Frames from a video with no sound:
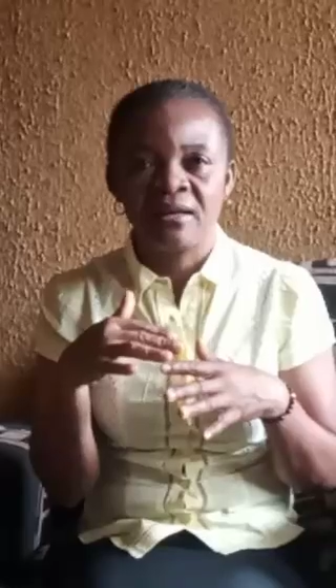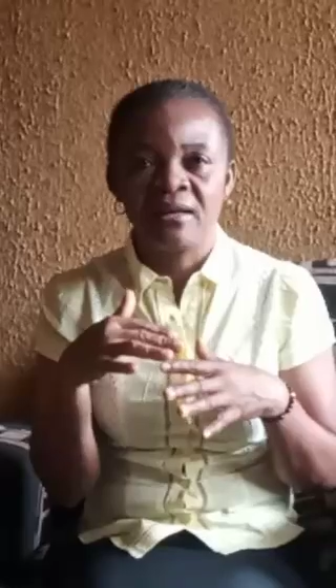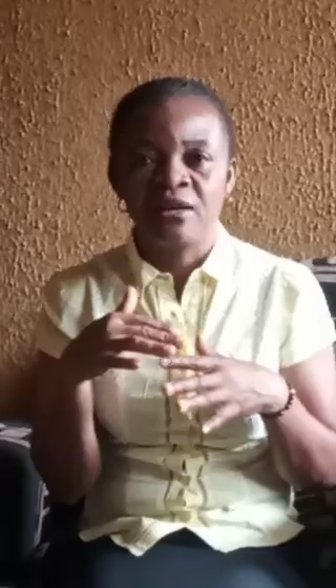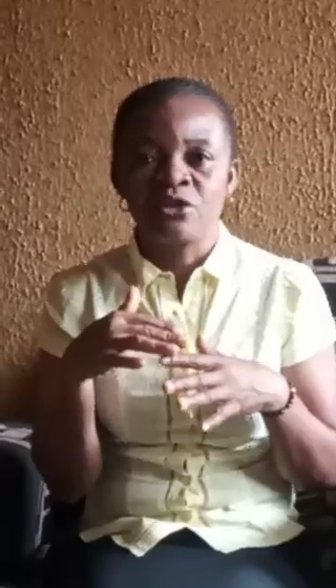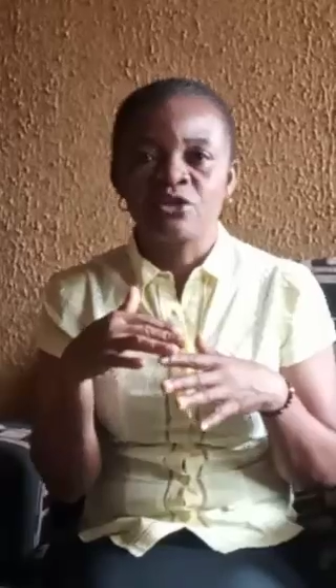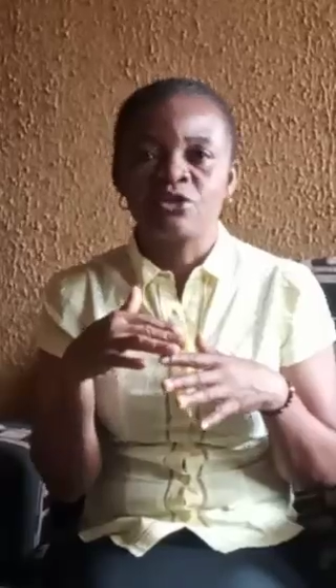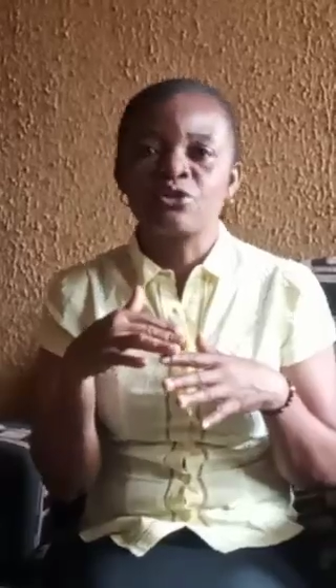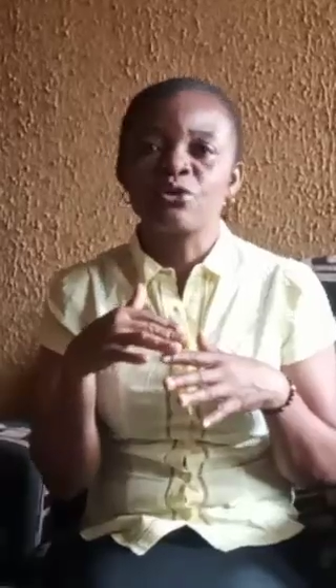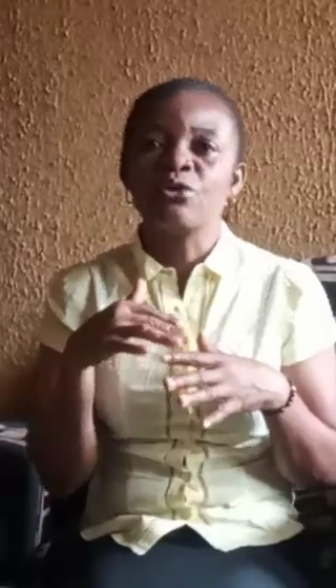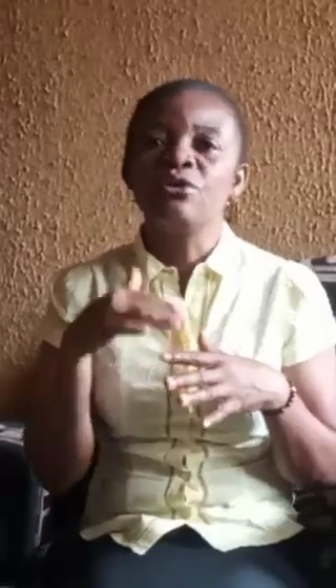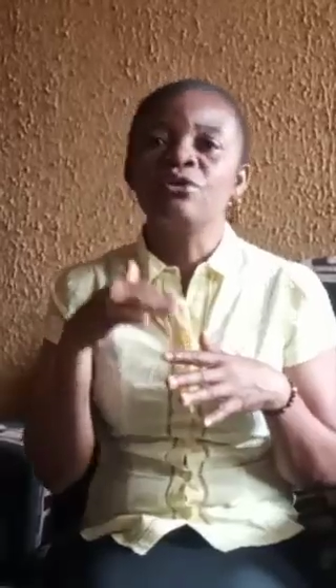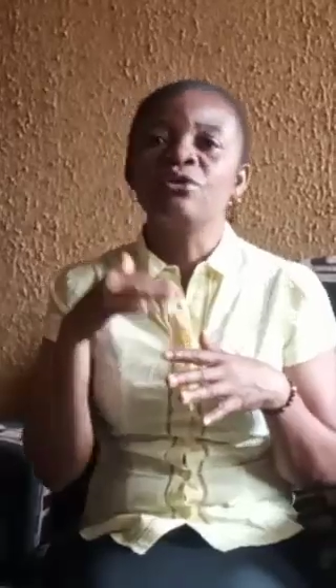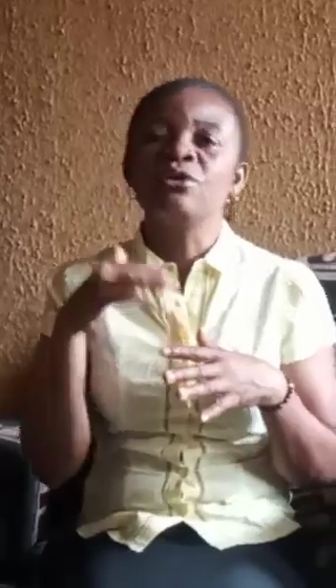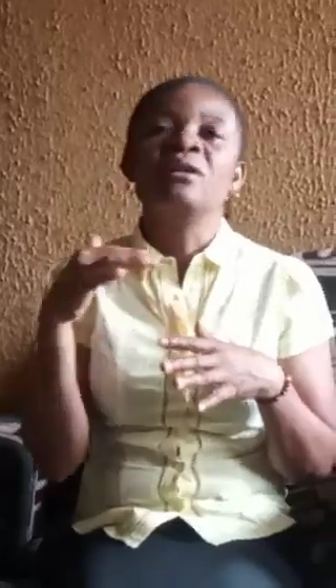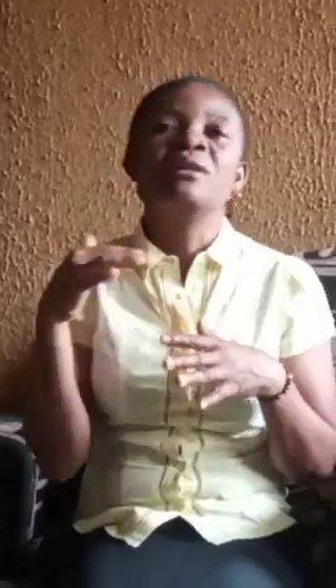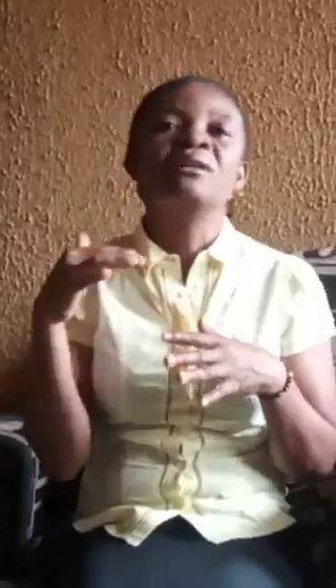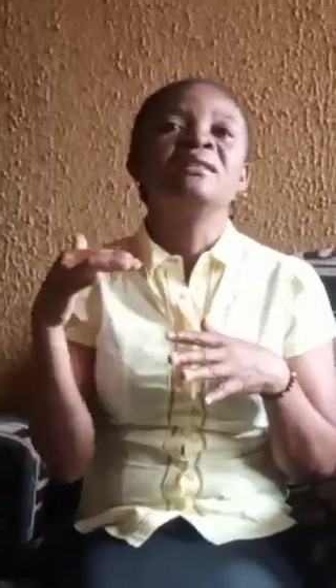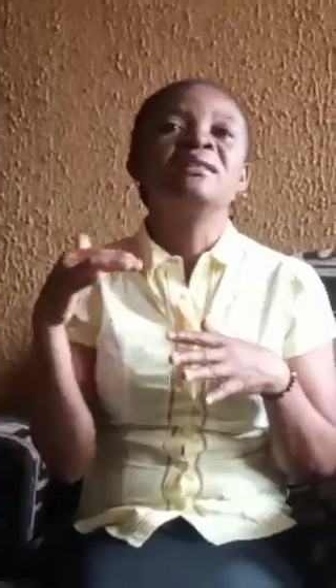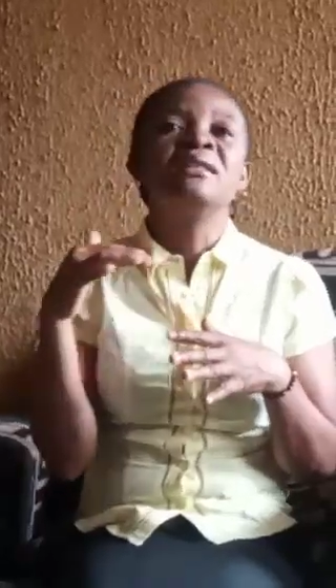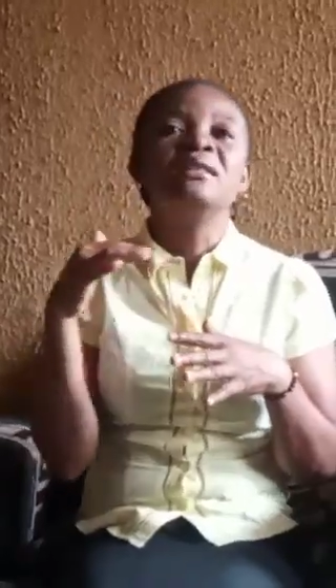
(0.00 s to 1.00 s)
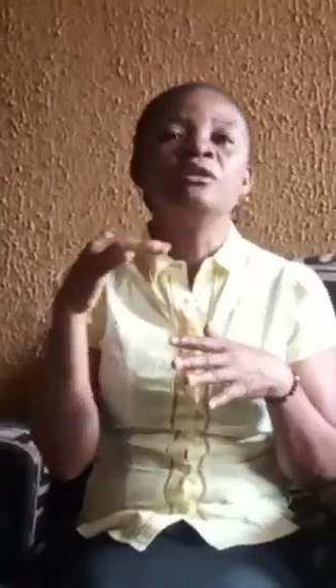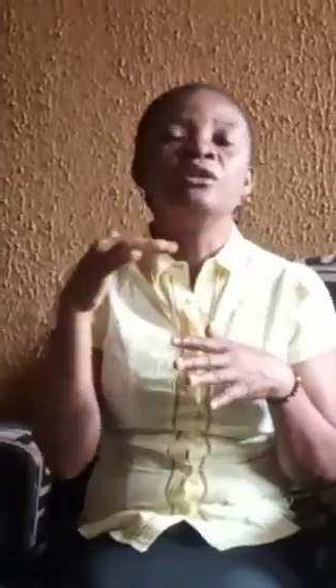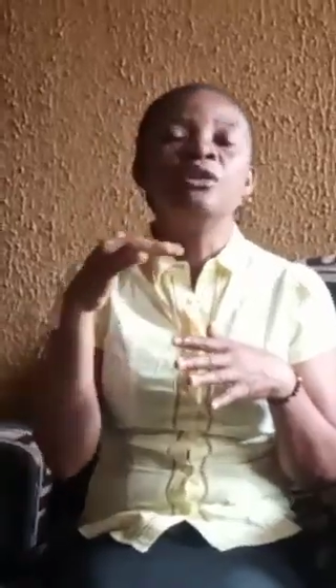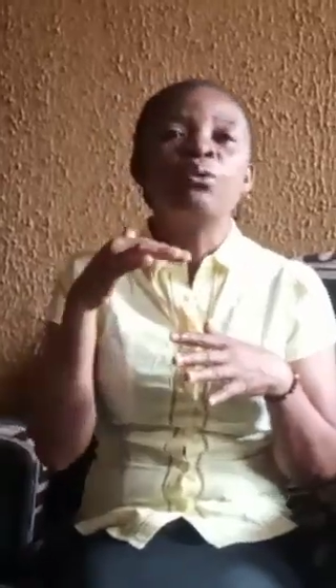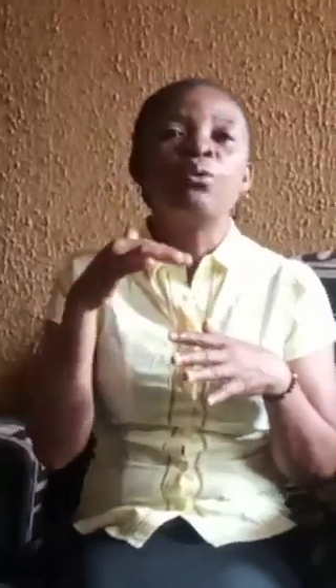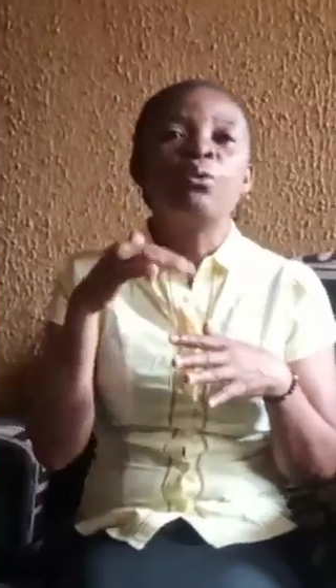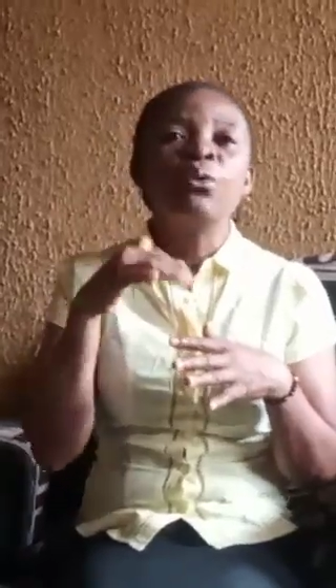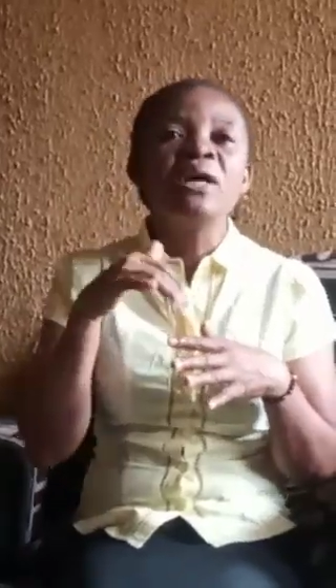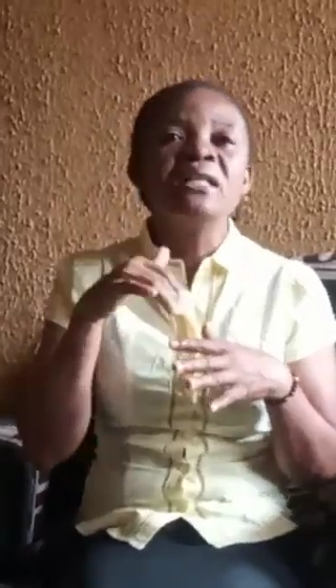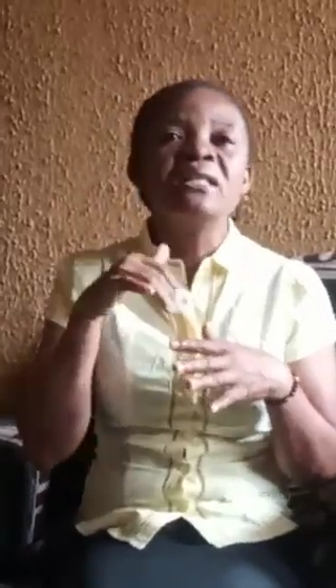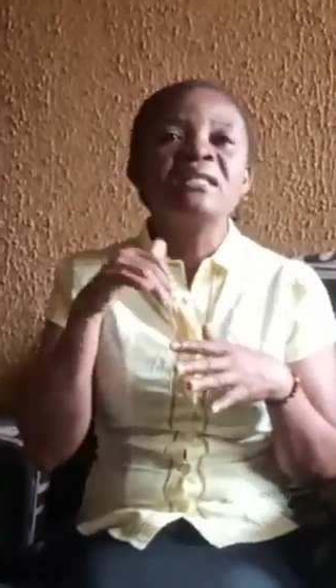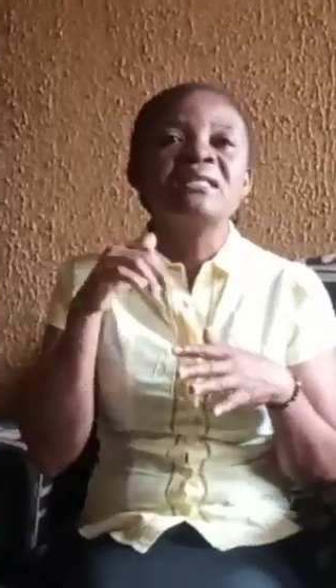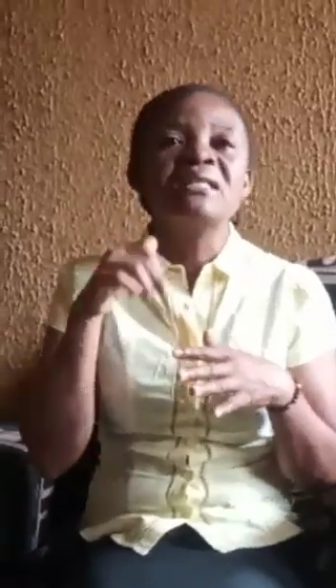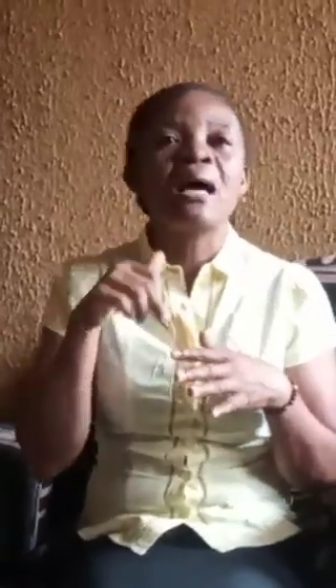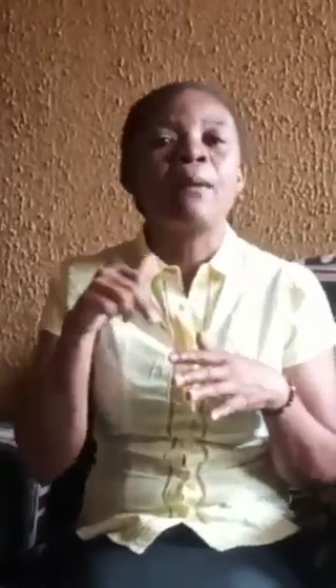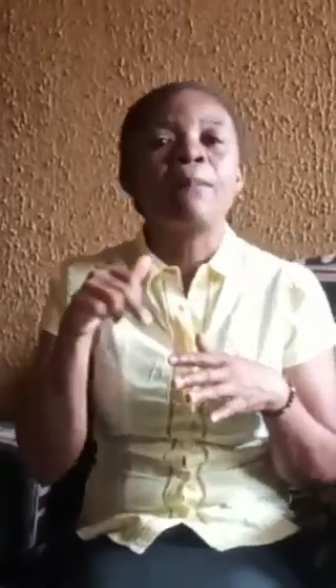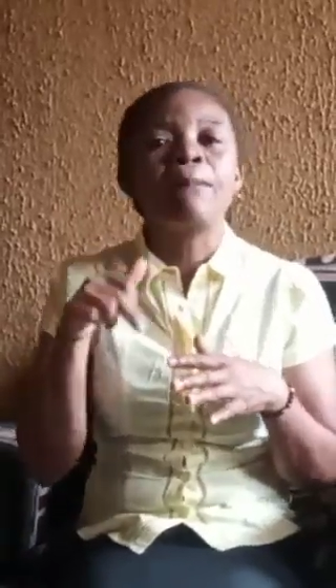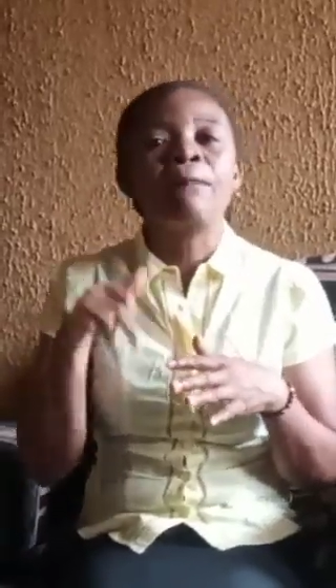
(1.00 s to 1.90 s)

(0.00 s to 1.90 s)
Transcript: So the liquid that